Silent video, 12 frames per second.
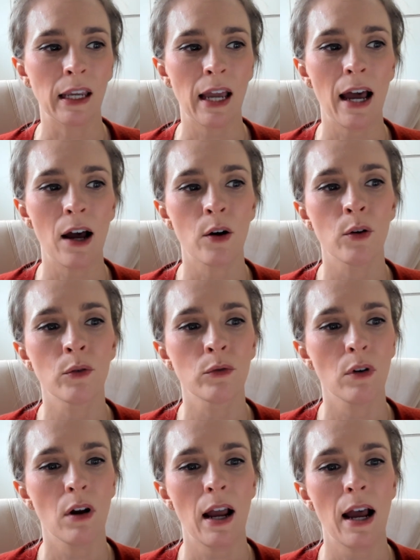How
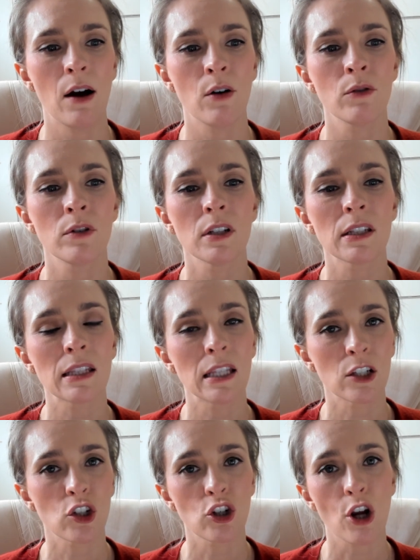does
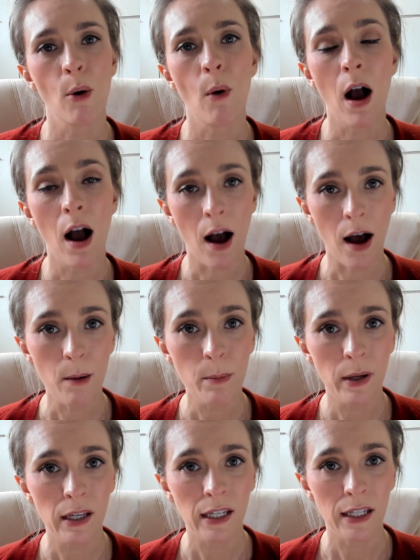this show up
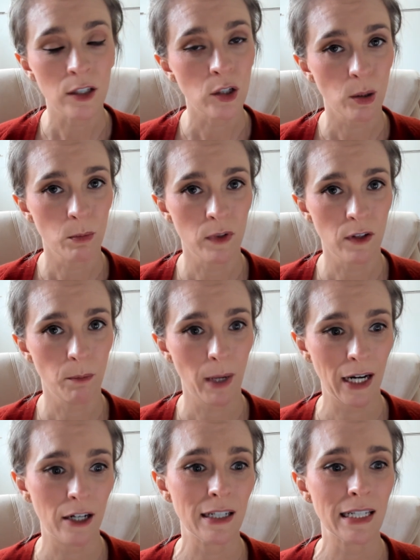in terms of
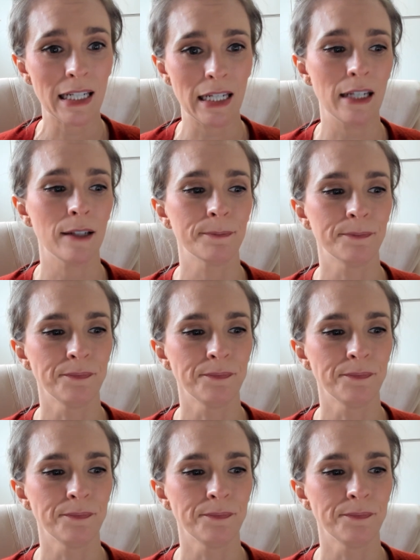parenting?